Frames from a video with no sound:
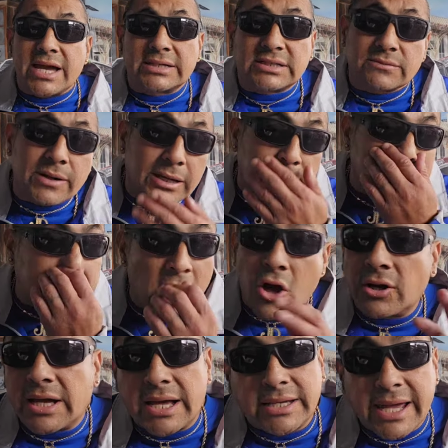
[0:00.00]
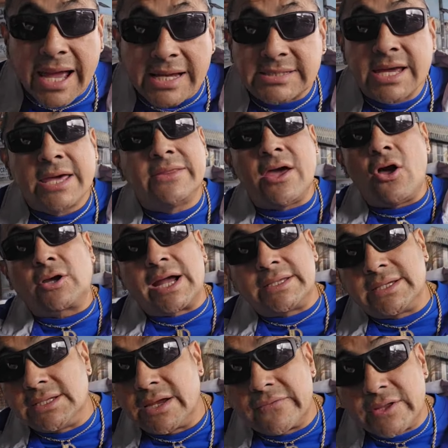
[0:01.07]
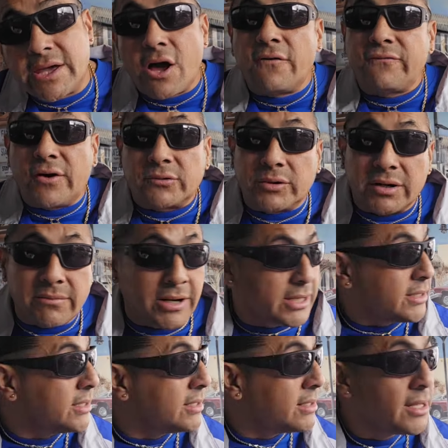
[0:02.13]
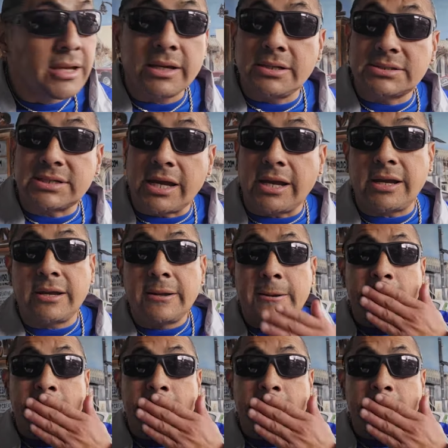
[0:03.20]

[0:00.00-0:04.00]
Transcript: Texas, man, because they all got gas, they all got delivery, they all fuck with it, man. You know what I'm saying?